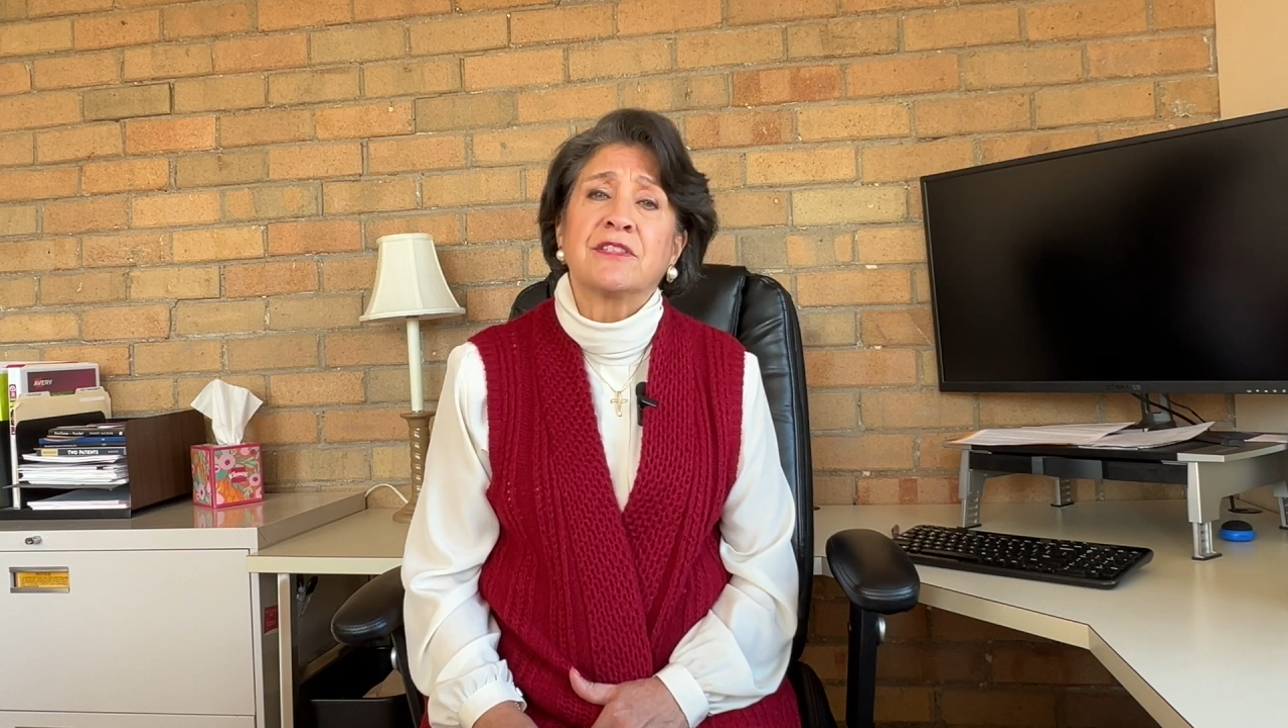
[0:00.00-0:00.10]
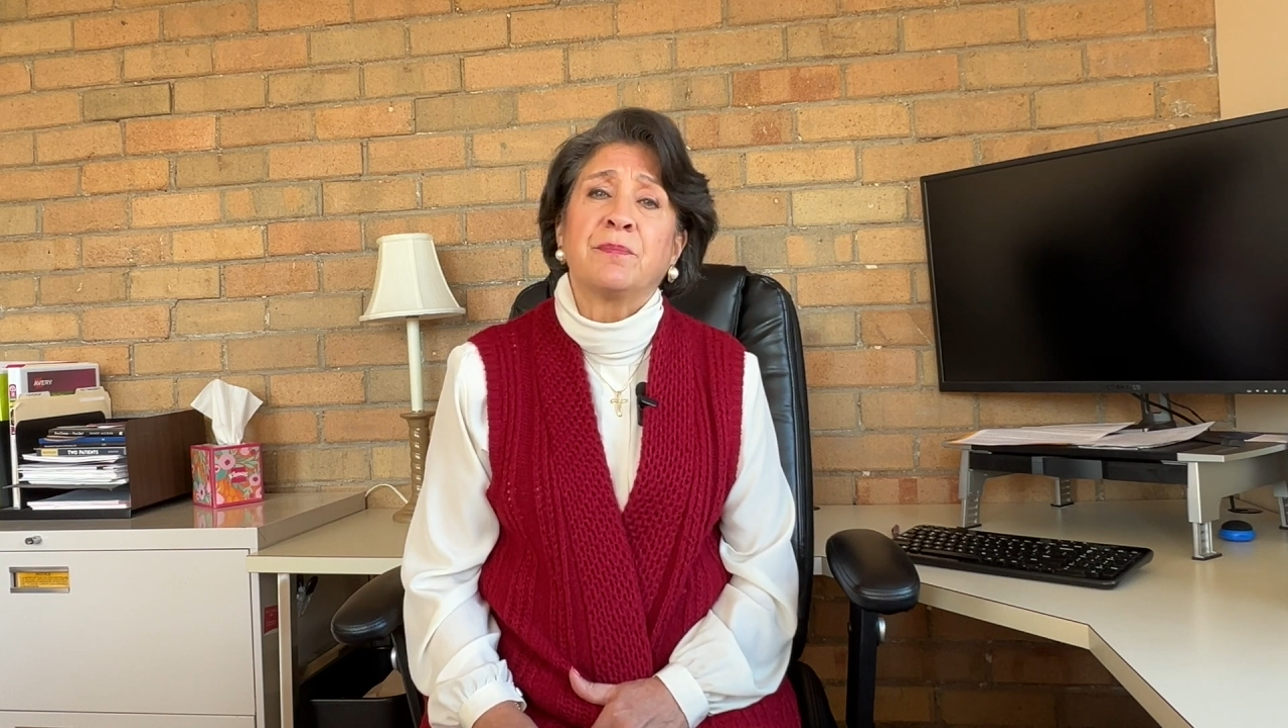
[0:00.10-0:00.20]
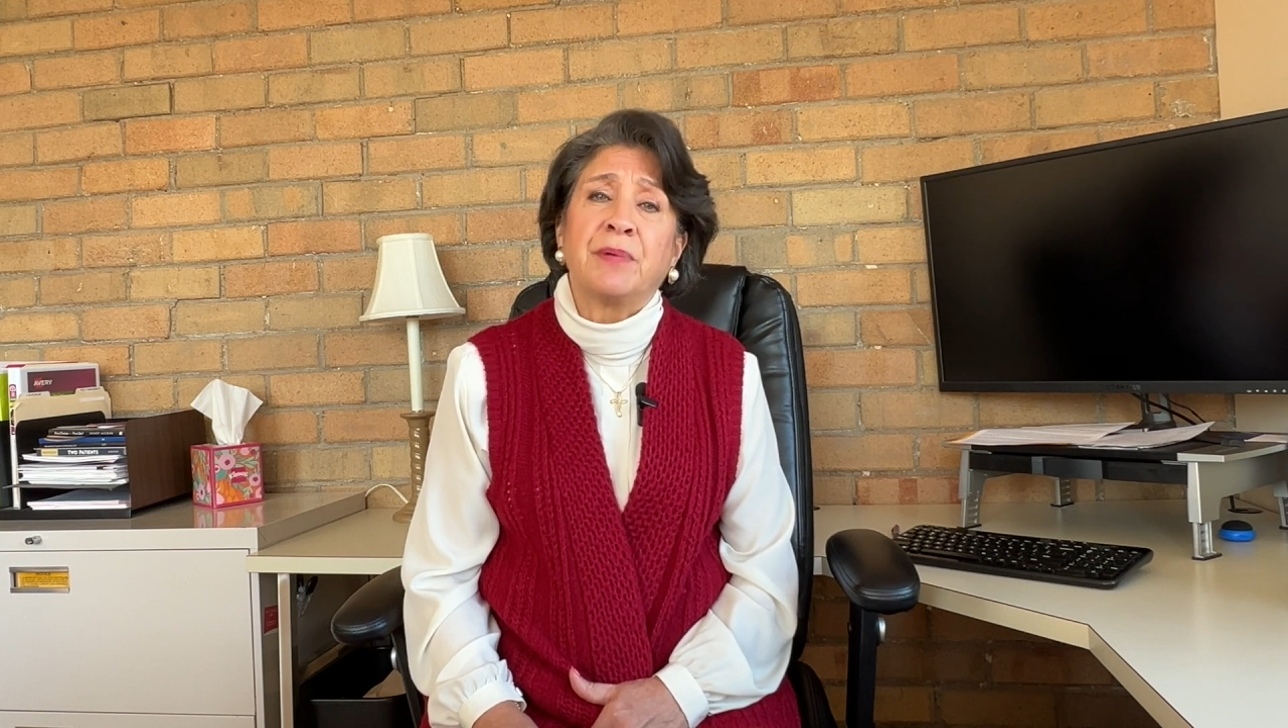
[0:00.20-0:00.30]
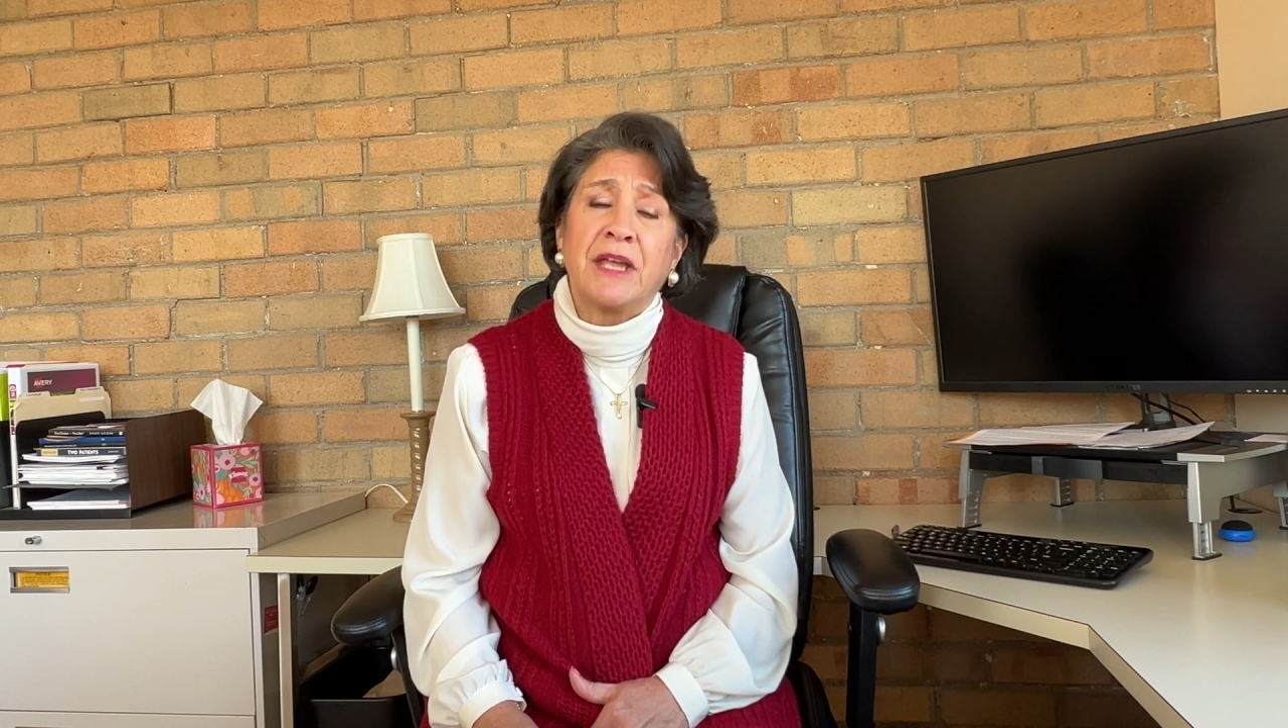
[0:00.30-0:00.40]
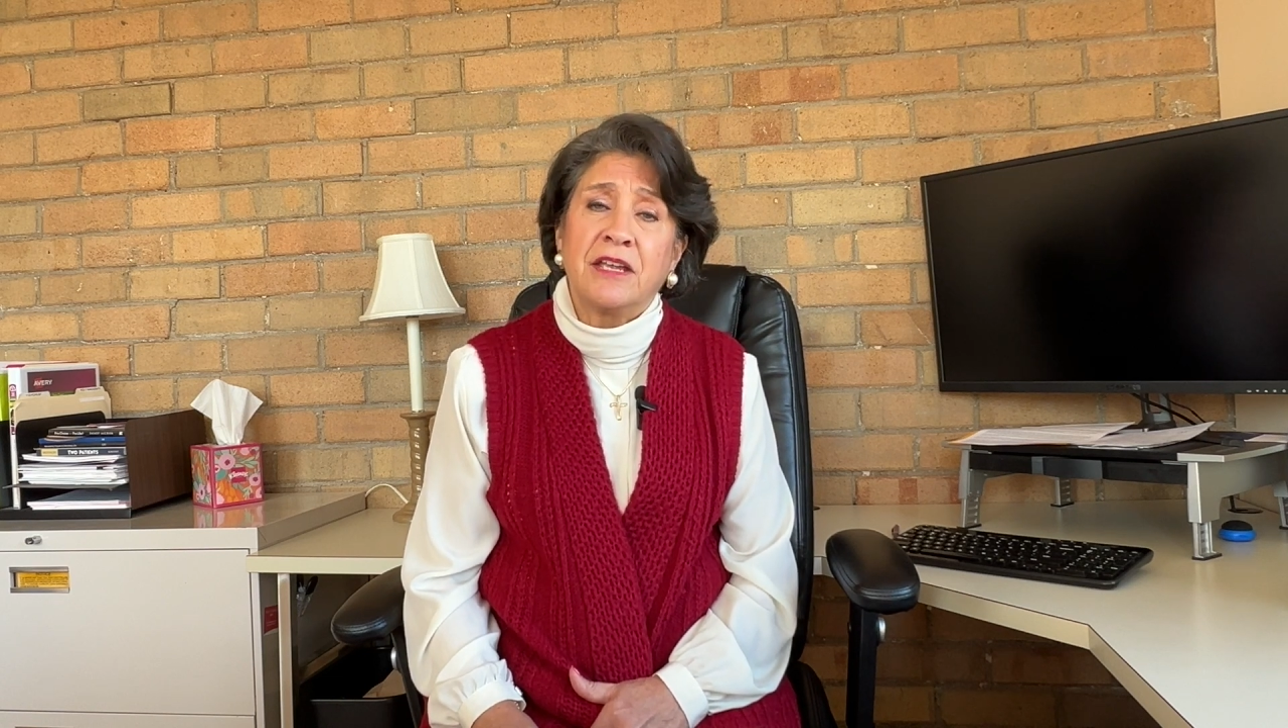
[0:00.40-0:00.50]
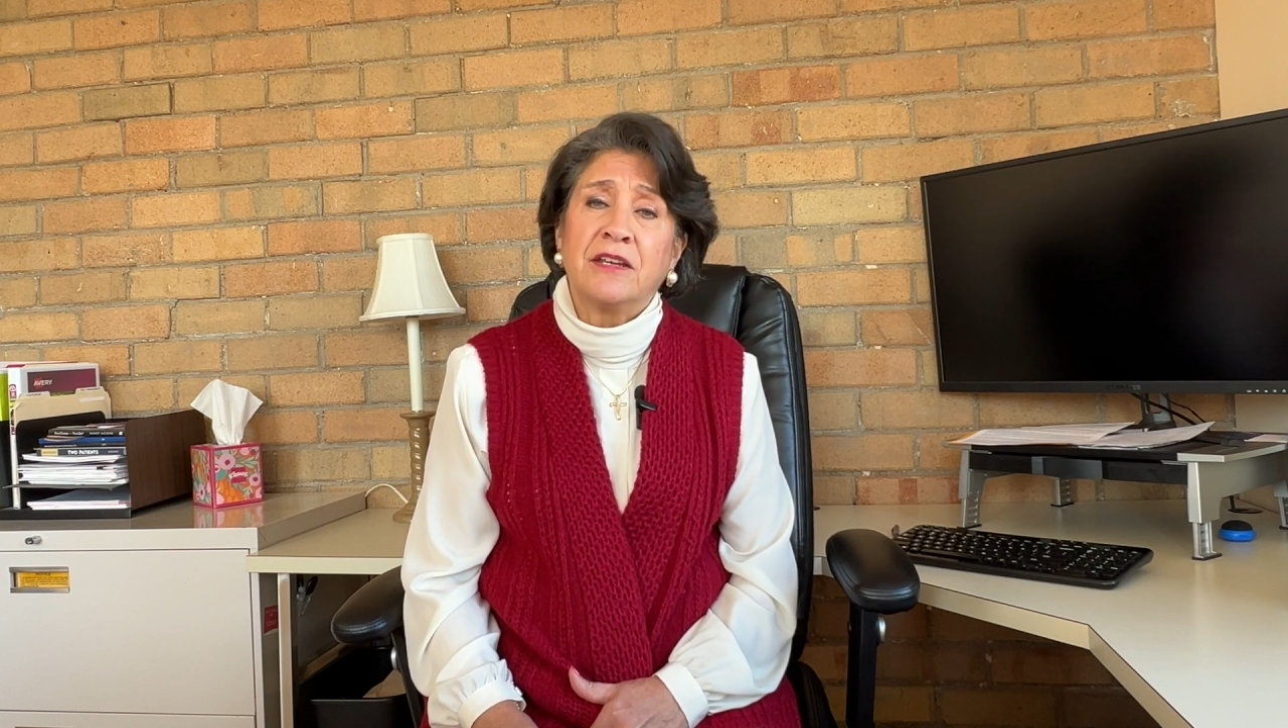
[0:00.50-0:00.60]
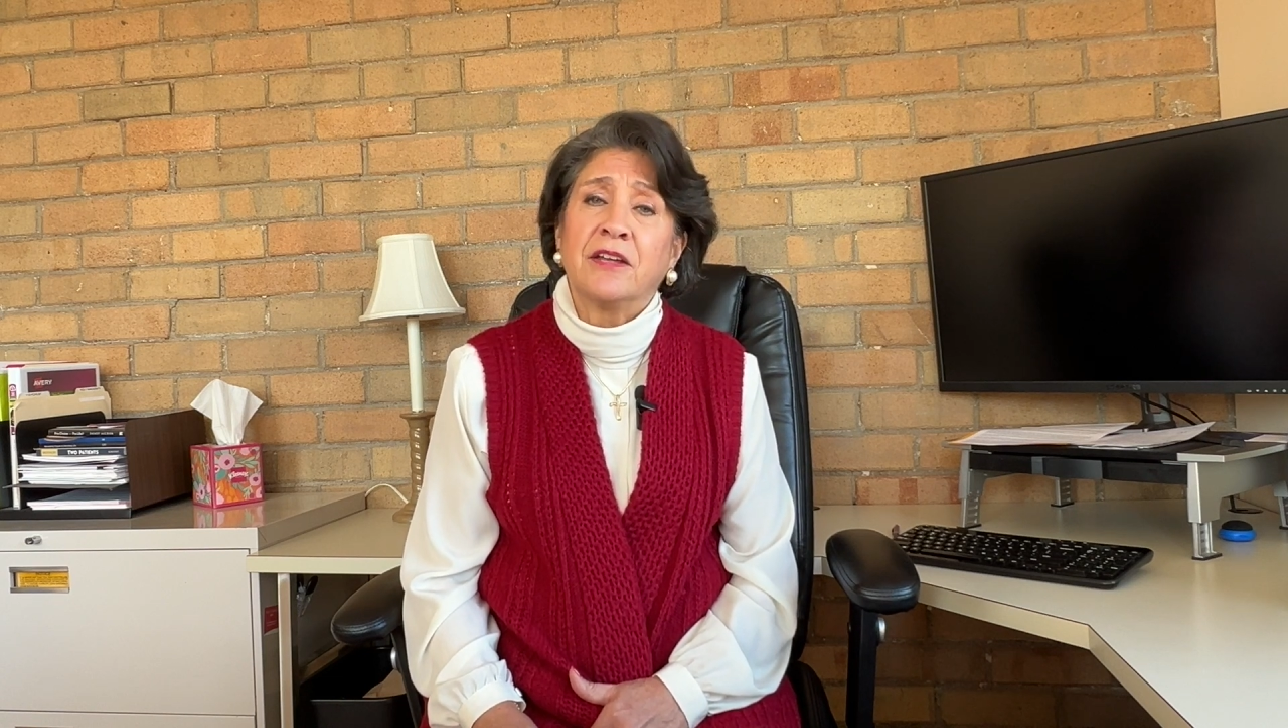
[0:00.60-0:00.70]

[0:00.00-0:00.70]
the pain